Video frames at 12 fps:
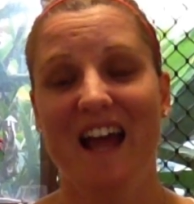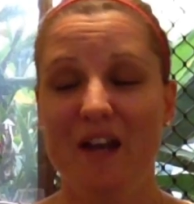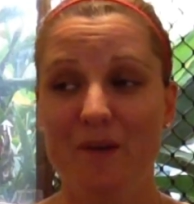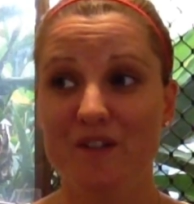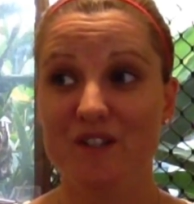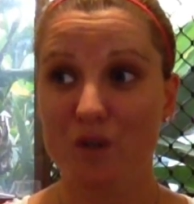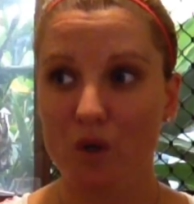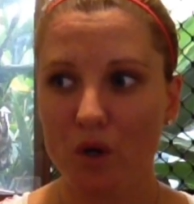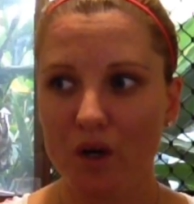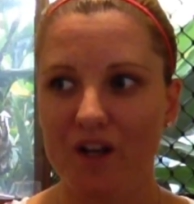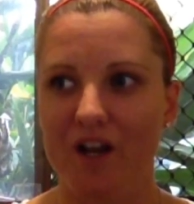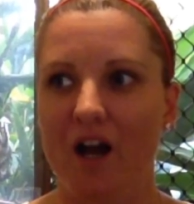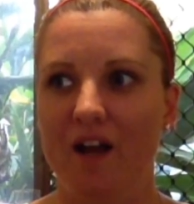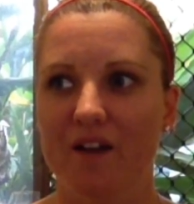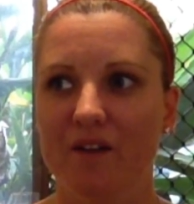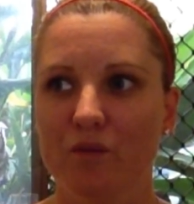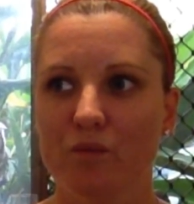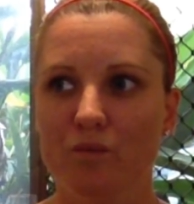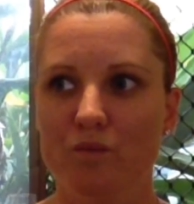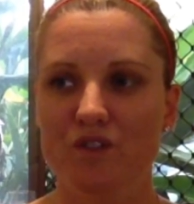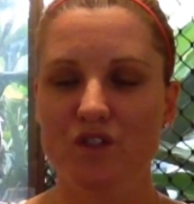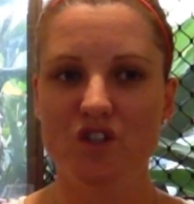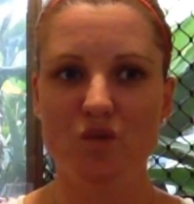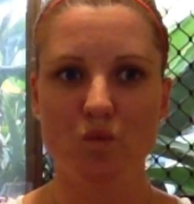and it was good. I
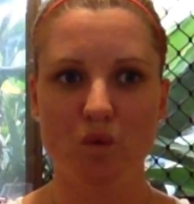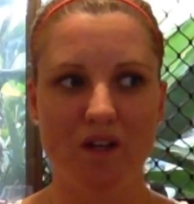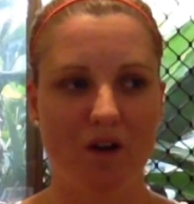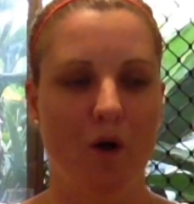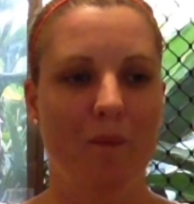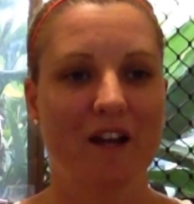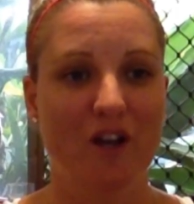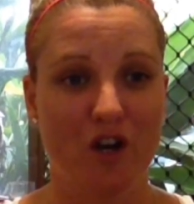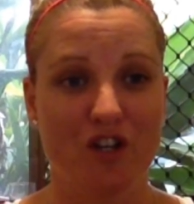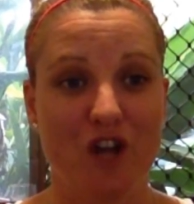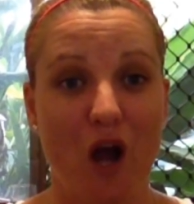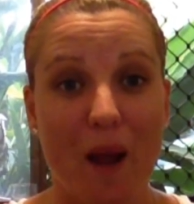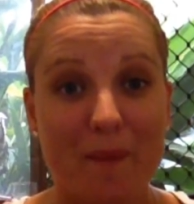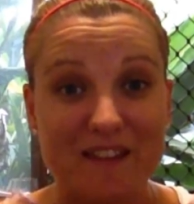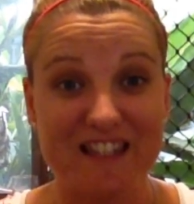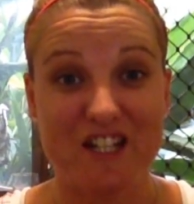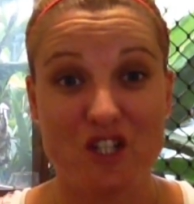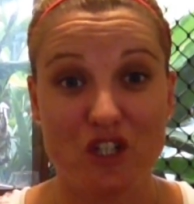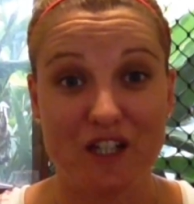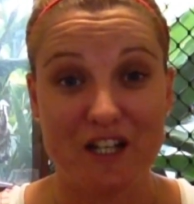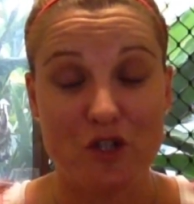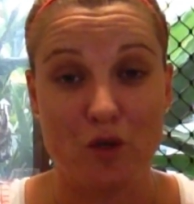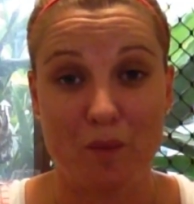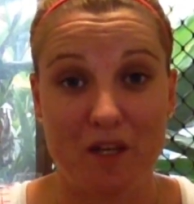was just oh my gosh, I'm
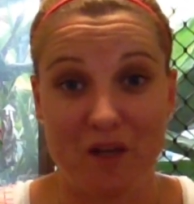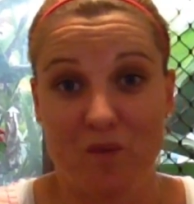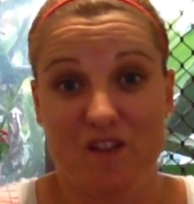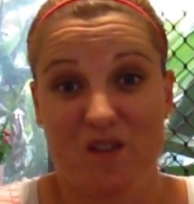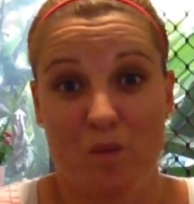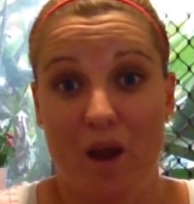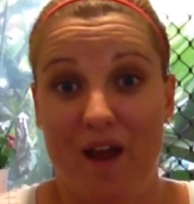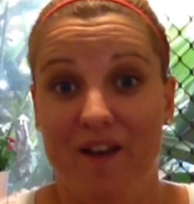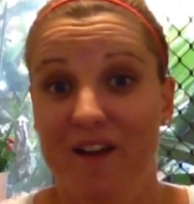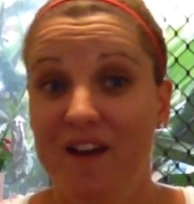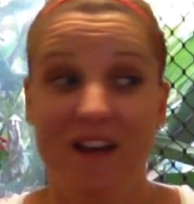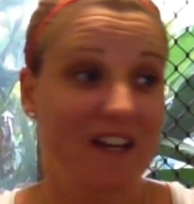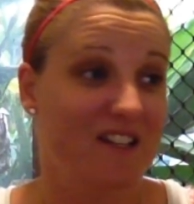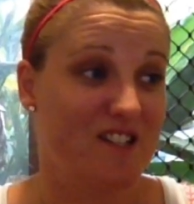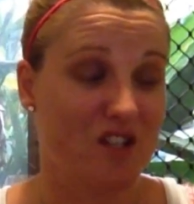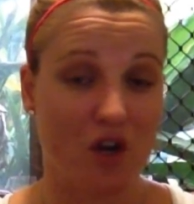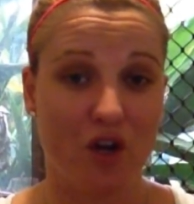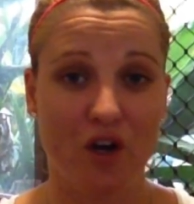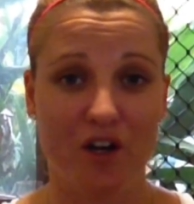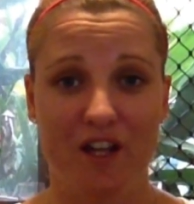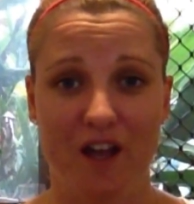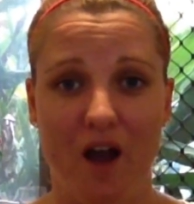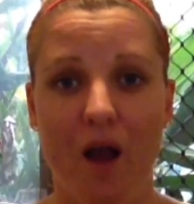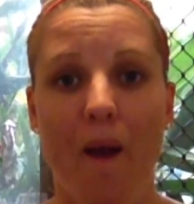literally dripping with sweat. It's so hot
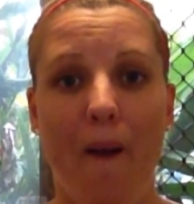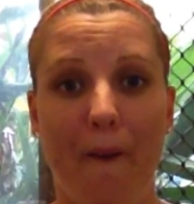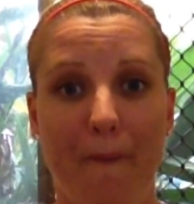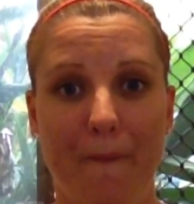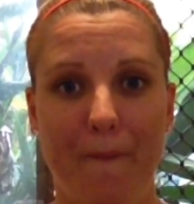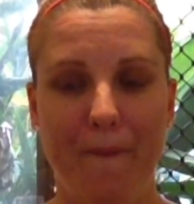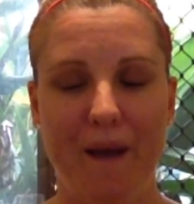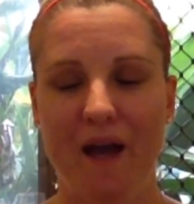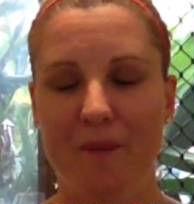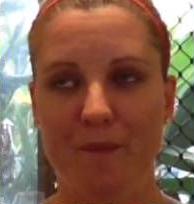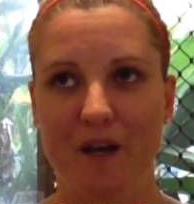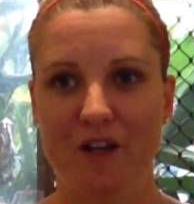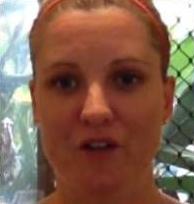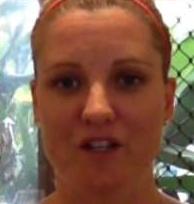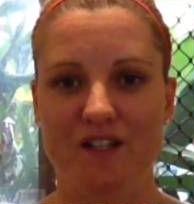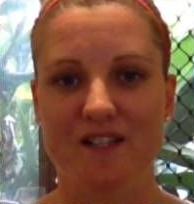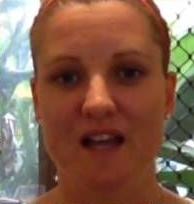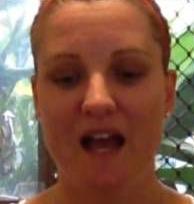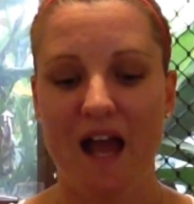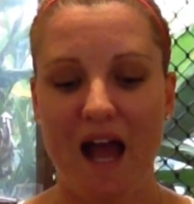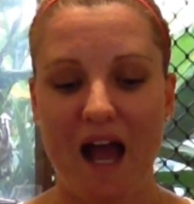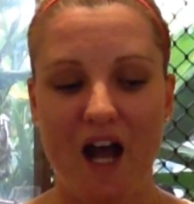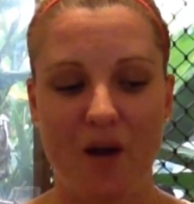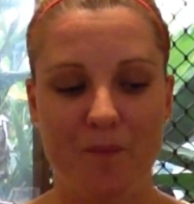here. My goodness.
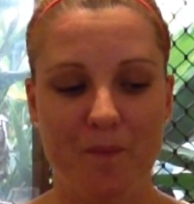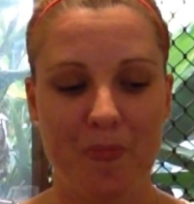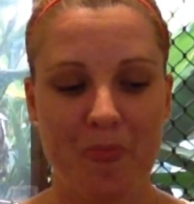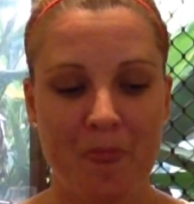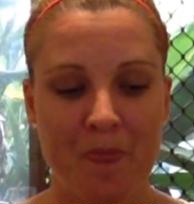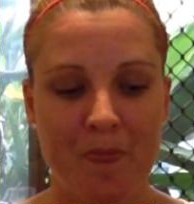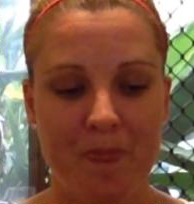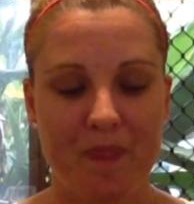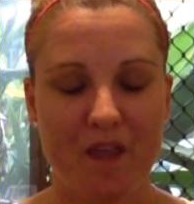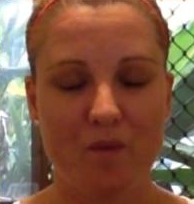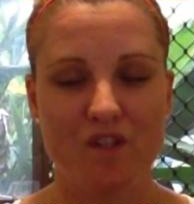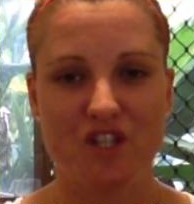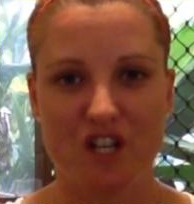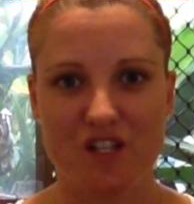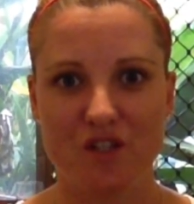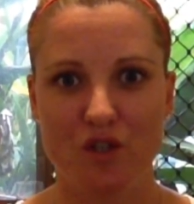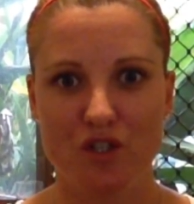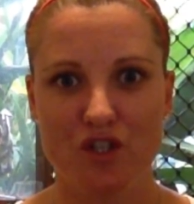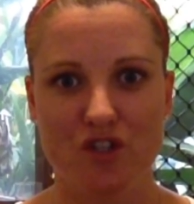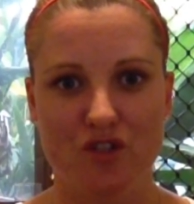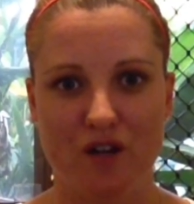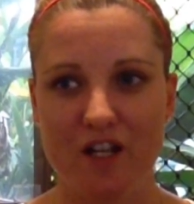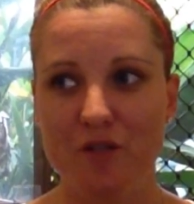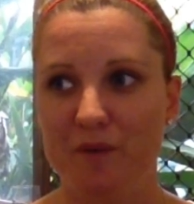It was just good to
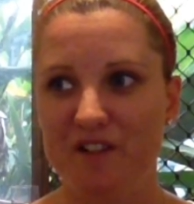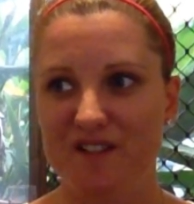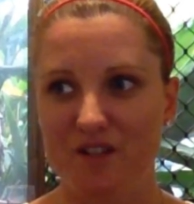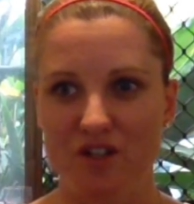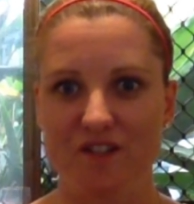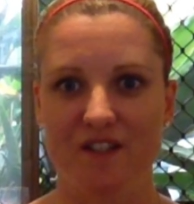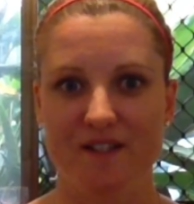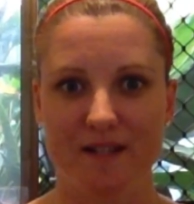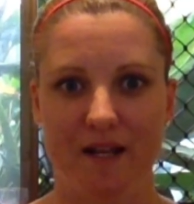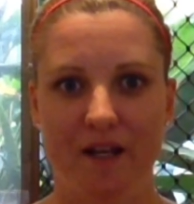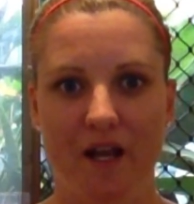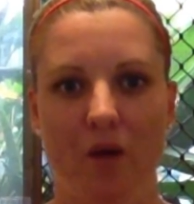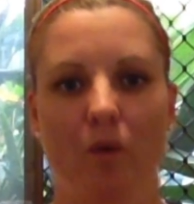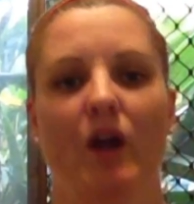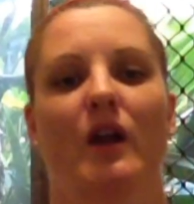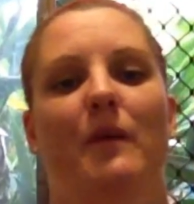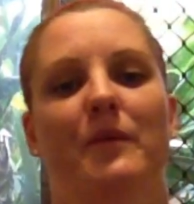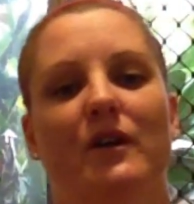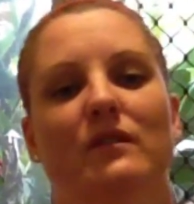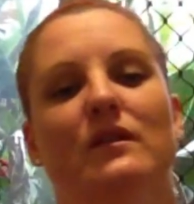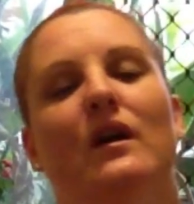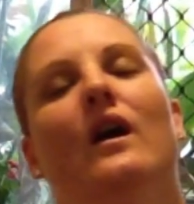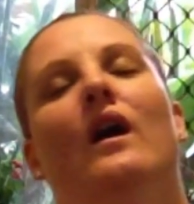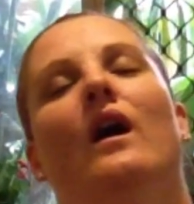stretch, but seriously, Sunday I woke up and I was
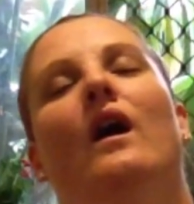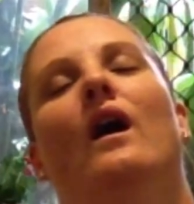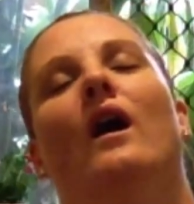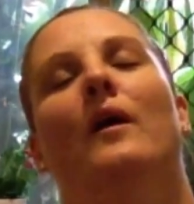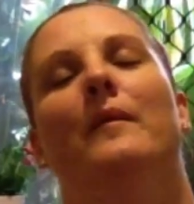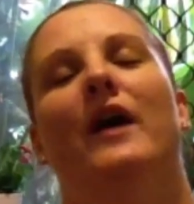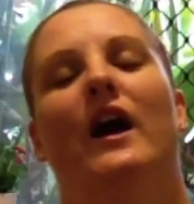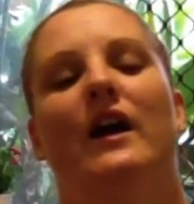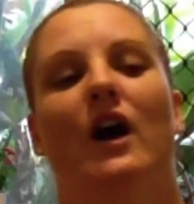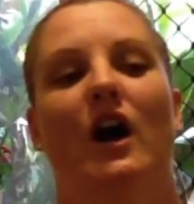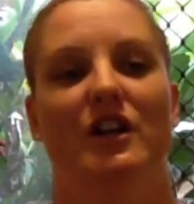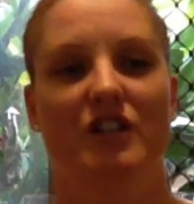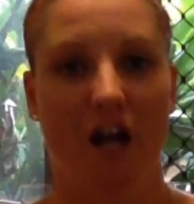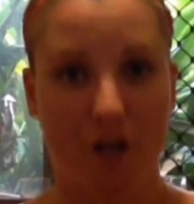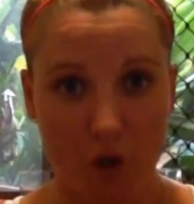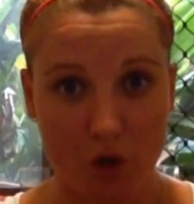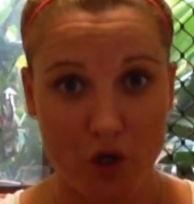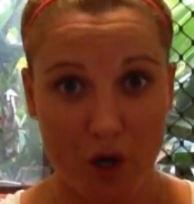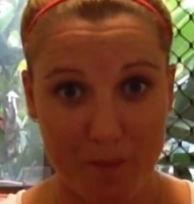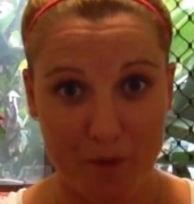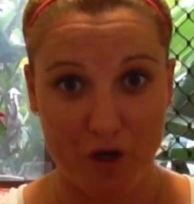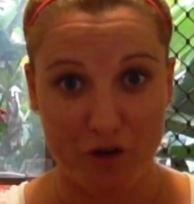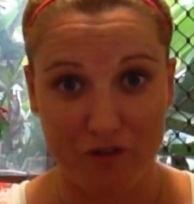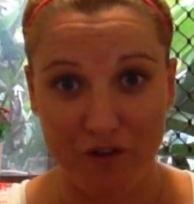like, oh my gosh, I could not
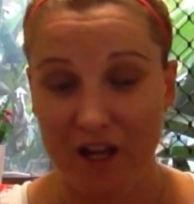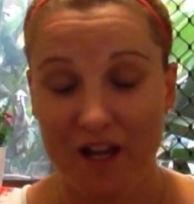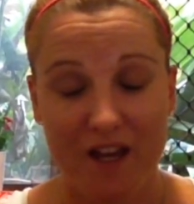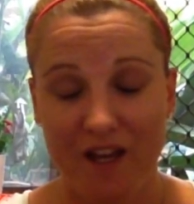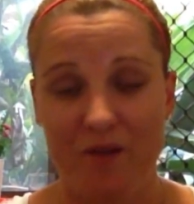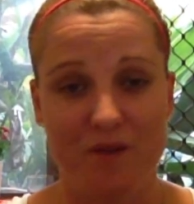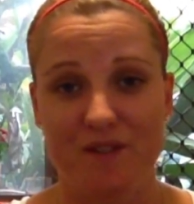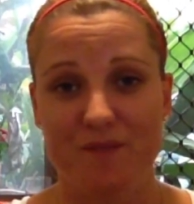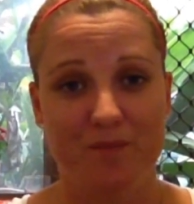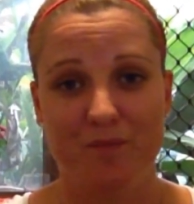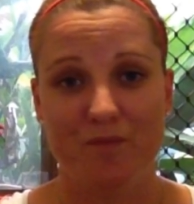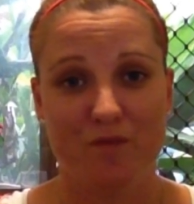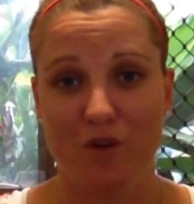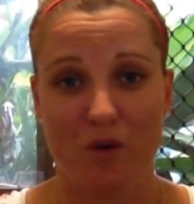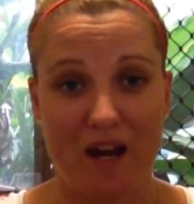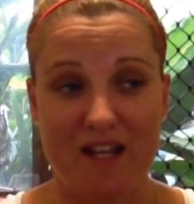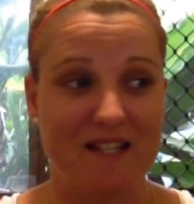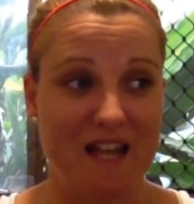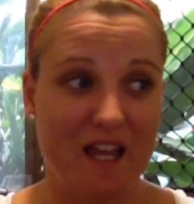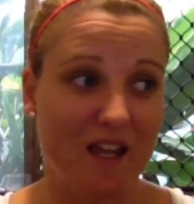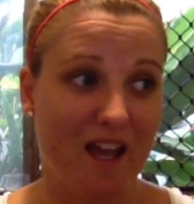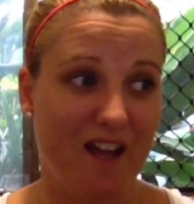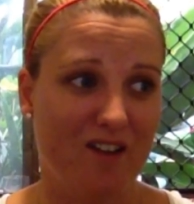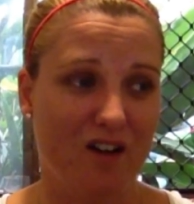move. It was
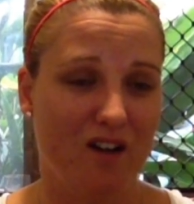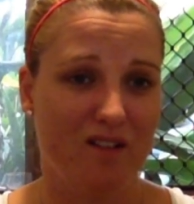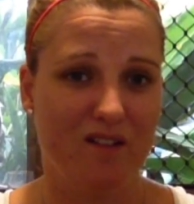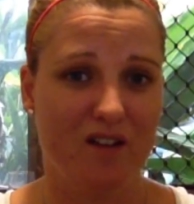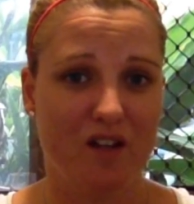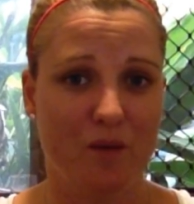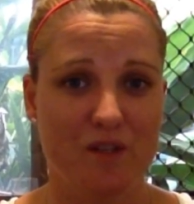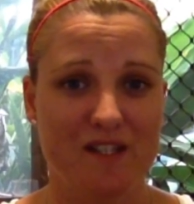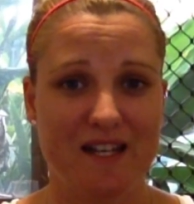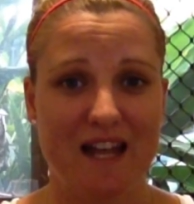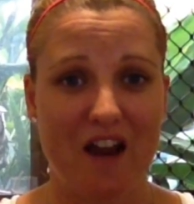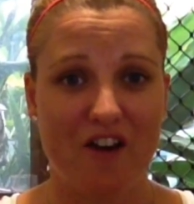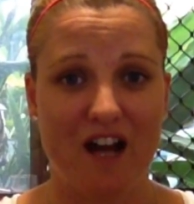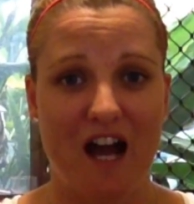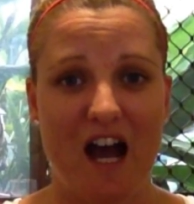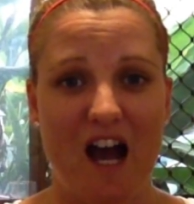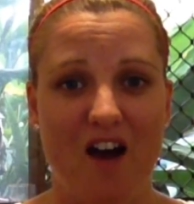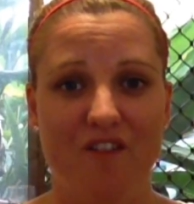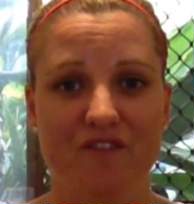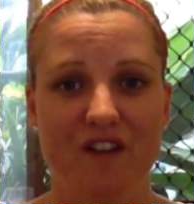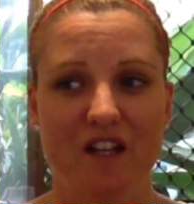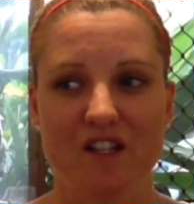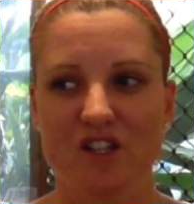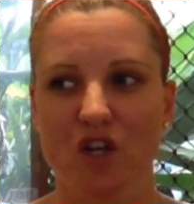crazy. And it was an hour and a half,
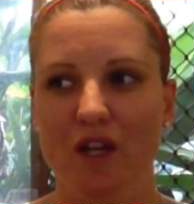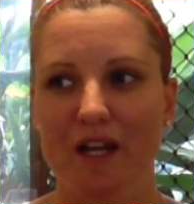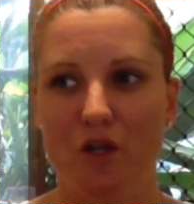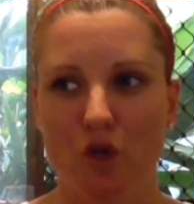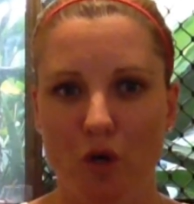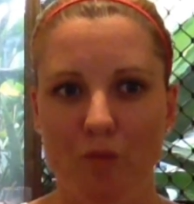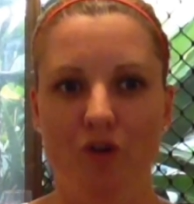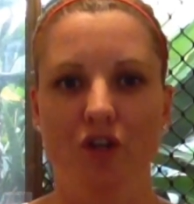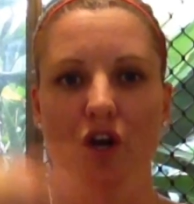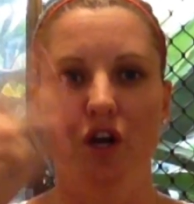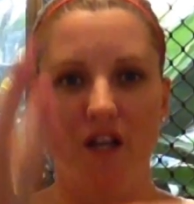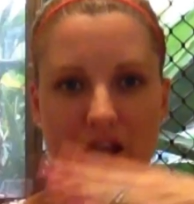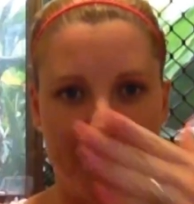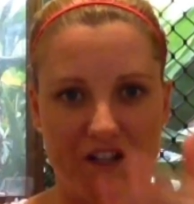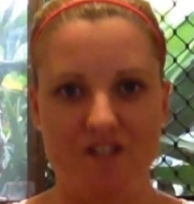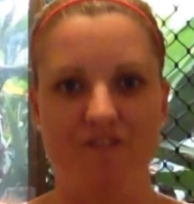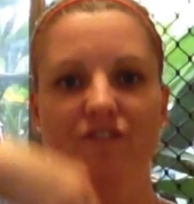and it's not like normal yoga that's